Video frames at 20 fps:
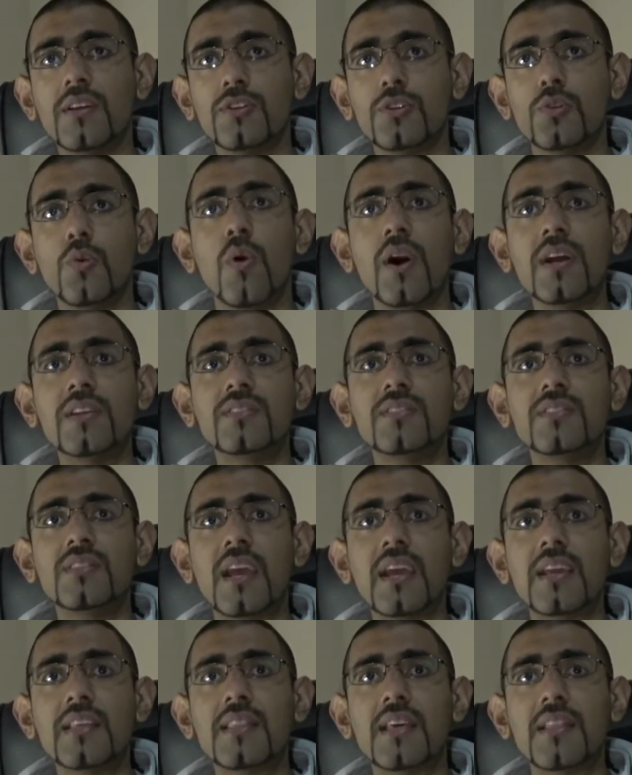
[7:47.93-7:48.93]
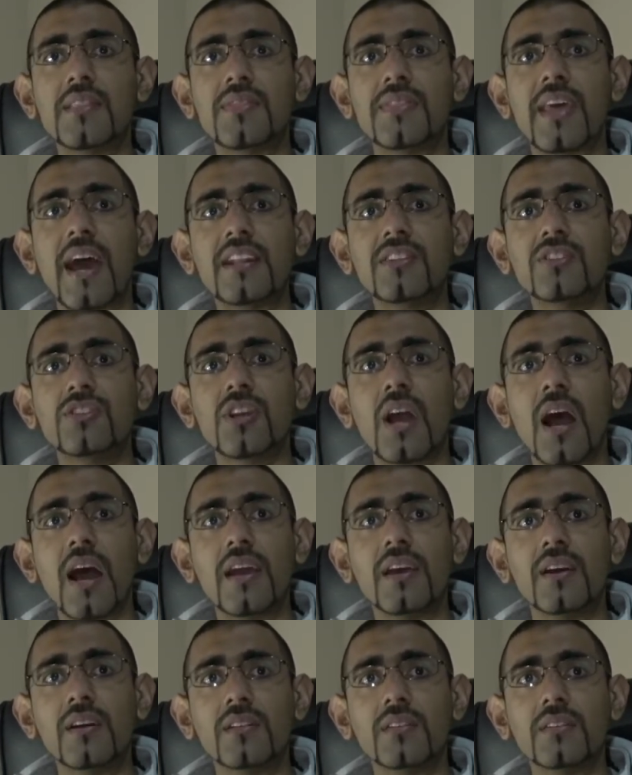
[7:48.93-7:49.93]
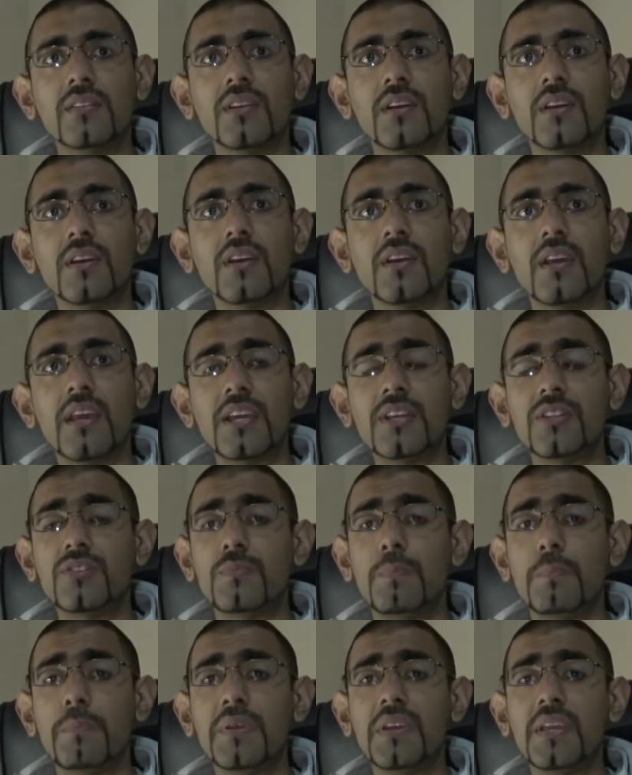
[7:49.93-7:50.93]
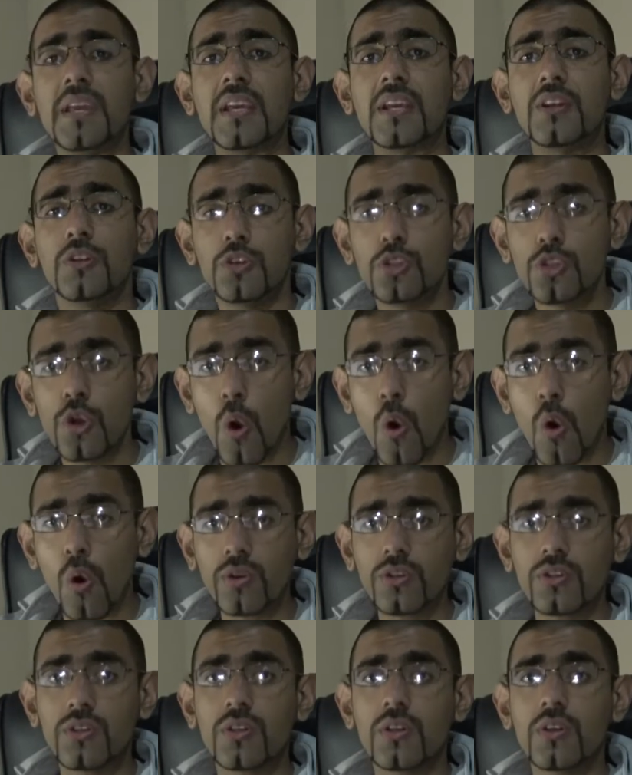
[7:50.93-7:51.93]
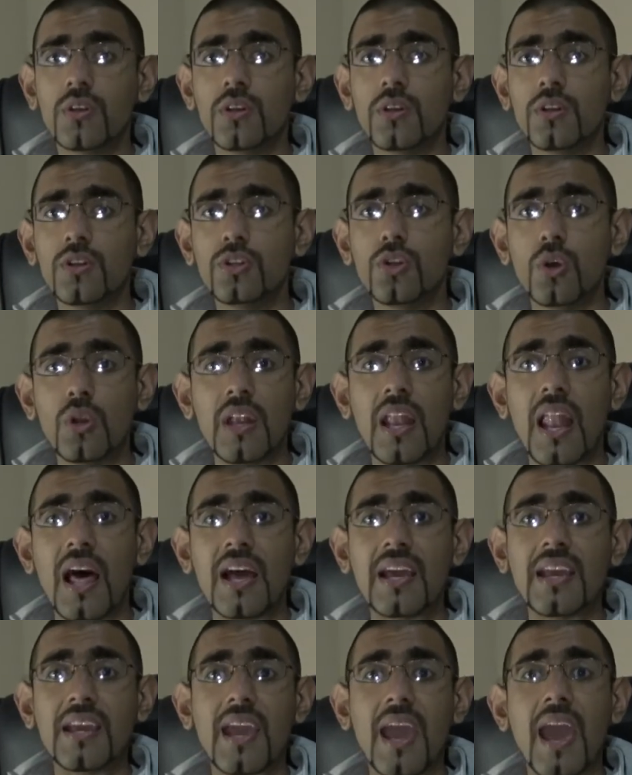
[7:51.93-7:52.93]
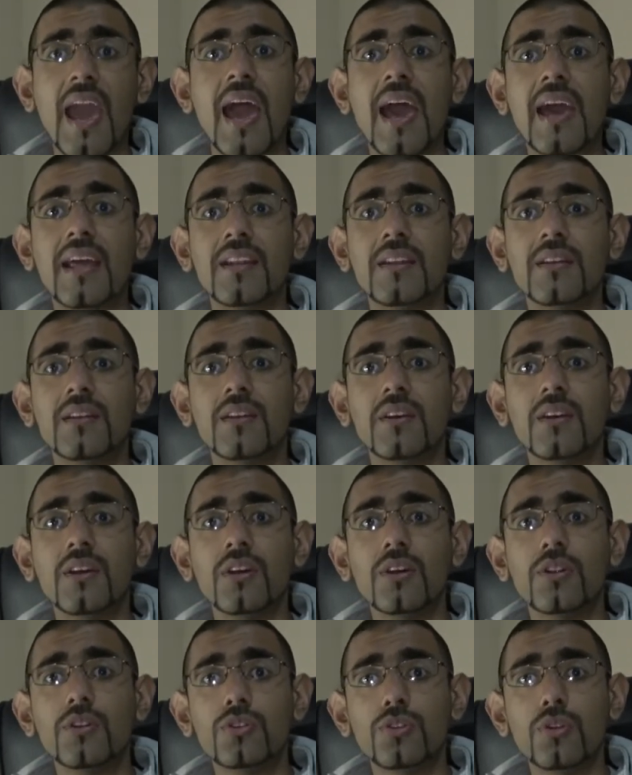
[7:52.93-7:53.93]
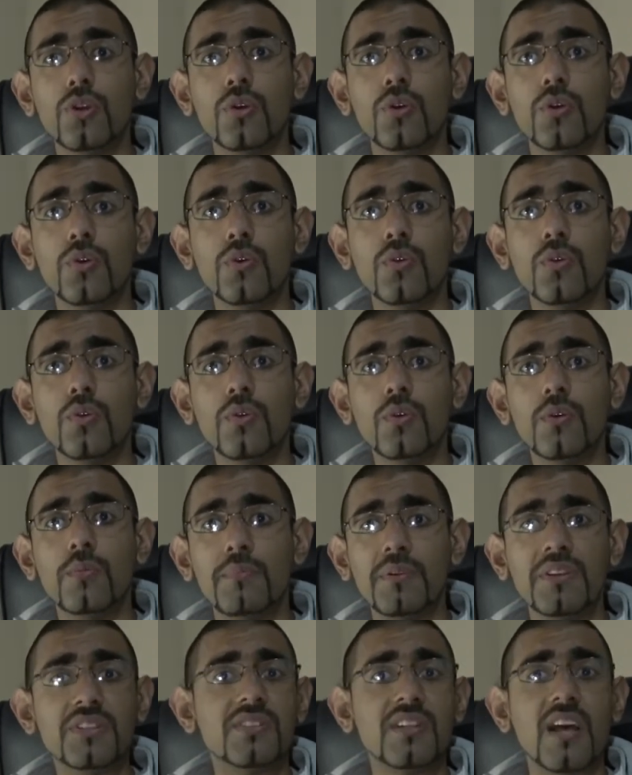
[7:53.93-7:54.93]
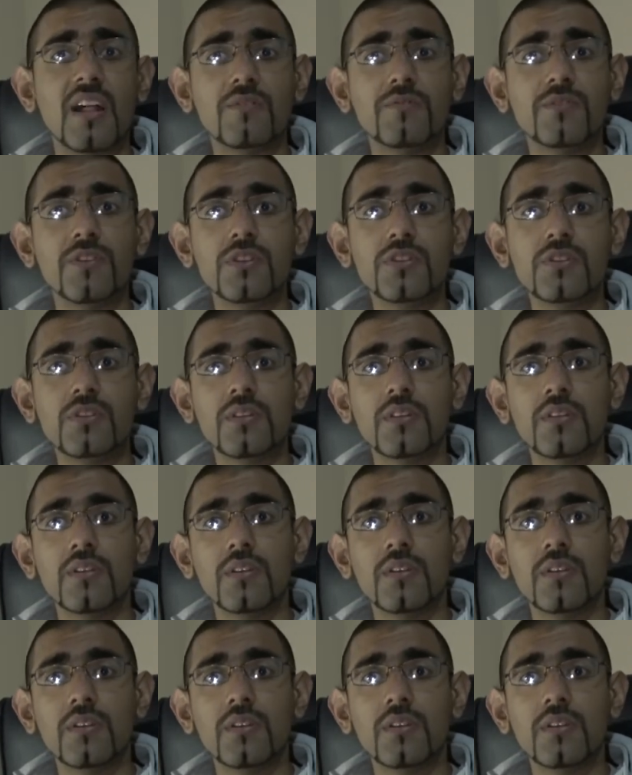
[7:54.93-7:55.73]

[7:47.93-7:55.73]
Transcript: do I say that that child is being taught to lie and to be selfish?